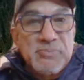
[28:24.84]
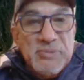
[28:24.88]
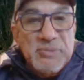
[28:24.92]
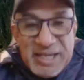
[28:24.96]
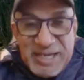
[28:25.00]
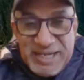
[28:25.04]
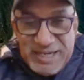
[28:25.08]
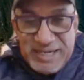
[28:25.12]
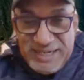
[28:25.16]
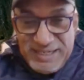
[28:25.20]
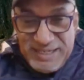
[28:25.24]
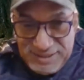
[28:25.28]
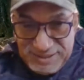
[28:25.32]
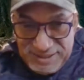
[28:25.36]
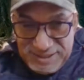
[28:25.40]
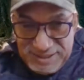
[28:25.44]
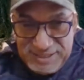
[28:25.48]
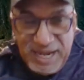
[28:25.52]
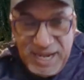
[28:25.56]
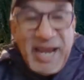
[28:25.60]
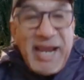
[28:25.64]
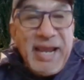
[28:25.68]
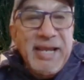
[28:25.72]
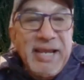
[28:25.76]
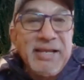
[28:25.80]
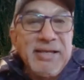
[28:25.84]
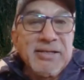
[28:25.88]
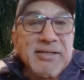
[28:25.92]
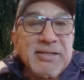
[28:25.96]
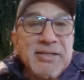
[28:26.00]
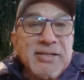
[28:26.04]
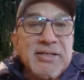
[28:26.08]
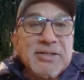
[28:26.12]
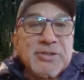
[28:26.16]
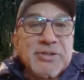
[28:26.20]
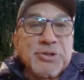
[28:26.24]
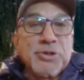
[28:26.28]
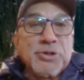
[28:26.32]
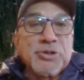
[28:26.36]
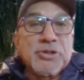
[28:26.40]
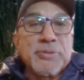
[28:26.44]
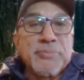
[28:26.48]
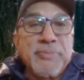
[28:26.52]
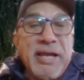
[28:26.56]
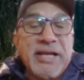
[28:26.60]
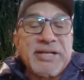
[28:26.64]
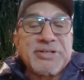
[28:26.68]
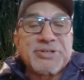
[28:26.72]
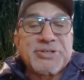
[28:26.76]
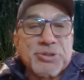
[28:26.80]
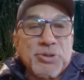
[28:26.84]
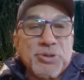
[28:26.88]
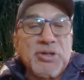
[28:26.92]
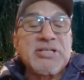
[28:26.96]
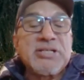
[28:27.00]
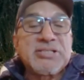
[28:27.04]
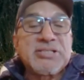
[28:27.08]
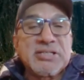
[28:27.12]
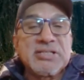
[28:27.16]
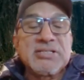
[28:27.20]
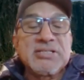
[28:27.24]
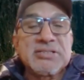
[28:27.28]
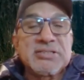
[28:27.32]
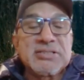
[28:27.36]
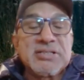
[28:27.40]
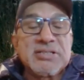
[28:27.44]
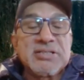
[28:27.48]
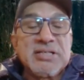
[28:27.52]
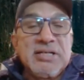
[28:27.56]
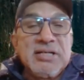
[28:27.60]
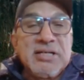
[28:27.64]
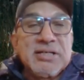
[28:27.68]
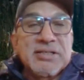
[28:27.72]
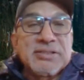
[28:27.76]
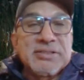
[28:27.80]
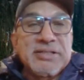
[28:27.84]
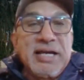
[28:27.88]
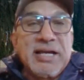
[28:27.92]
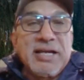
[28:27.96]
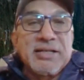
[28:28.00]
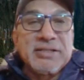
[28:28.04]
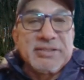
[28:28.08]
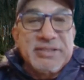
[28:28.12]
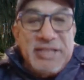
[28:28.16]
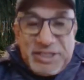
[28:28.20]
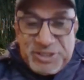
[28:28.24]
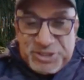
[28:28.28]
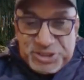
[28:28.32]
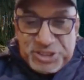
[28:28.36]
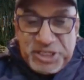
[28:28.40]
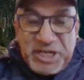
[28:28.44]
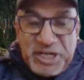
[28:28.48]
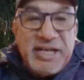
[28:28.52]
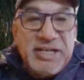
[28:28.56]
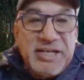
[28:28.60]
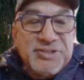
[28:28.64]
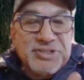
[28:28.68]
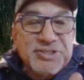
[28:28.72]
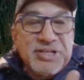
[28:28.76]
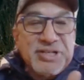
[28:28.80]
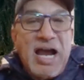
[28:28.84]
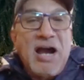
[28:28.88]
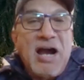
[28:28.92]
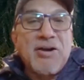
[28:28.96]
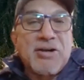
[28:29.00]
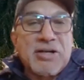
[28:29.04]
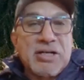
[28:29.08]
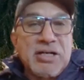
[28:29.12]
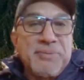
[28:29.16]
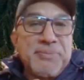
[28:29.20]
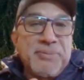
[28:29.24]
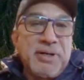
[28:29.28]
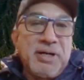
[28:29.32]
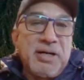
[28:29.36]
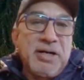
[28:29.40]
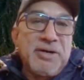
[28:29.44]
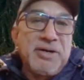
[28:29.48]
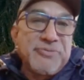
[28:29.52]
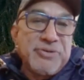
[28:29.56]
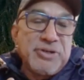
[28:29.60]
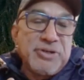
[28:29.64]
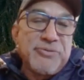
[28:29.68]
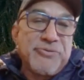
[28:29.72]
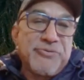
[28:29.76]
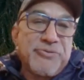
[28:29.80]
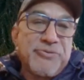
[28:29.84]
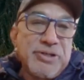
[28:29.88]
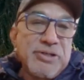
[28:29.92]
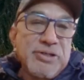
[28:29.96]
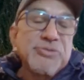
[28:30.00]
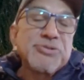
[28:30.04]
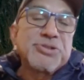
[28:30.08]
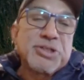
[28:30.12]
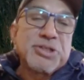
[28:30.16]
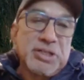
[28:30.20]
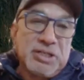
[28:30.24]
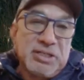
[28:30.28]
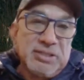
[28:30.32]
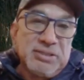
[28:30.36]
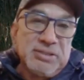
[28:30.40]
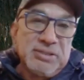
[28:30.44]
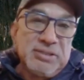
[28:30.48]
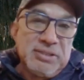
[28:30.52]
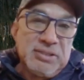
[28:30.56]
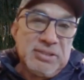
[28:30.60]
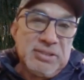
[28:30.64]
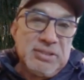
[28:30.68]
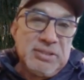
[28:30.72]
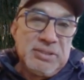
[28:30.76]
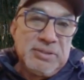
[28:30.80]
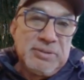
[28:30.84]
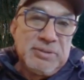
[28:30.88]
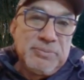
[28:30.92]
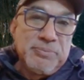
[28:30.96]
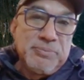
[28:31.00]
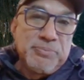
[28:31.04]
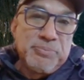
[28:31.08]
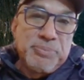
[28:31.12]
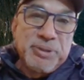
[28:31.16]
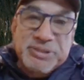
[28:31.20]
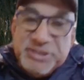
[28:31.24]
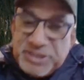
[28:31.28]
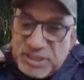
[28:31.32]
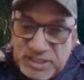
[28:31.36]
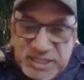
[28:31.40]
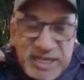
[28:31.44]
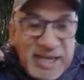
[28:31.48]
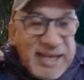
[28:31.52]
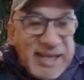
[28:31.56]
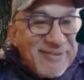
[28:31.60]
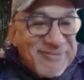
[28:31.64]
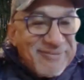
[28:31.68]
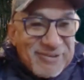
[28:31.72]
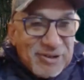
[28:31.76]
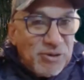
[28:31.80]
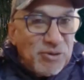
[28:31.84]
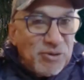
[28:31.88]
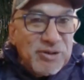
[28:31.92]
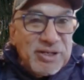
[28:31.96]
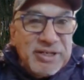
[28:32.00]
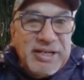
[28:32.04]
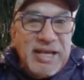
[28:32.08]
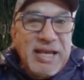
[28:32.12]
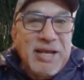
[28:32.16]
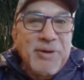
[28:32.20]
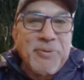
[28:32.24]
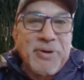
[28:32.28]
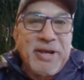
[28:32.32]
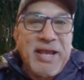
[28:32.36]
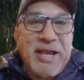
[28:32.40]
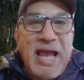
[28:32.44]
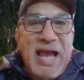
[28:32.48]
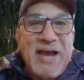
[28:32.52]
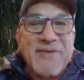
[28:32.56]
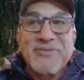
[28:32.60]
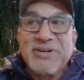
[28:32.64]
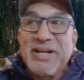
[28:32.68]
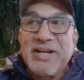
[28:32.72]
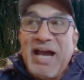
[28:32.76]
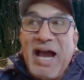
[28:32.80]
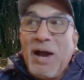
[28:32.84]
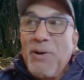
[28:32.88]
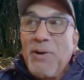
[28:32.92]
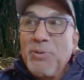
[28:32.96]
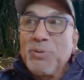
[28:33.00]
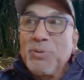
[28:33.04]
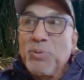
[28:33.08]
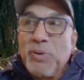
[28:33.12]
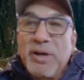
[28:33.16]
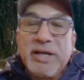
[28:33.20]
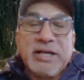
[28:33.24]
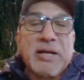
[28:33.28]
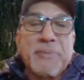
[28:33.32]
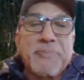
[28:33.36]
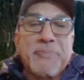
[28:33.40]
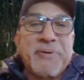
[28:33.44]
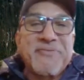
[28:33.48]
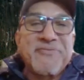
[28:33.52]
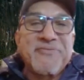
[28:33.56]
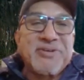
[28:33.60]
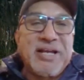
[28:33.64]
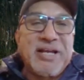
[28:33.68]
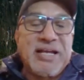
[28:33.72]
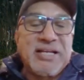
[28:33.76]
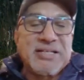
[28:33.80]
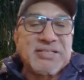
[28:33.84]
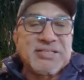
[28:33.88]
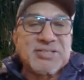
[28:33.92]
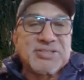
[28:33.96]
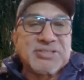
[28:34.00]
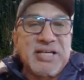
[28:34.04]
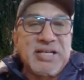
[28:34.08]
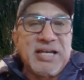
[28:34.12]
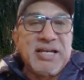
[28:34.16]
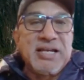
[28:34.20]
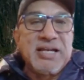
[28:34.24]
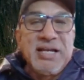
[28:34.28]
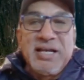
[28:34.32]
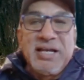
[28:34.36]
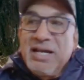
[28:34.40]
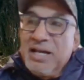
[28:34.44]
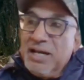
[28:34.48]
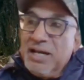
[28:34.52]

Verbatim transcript: And in today, you can make choices that, that change the outcome of your future. But today is the only day we have. And I would wake up every day and just say,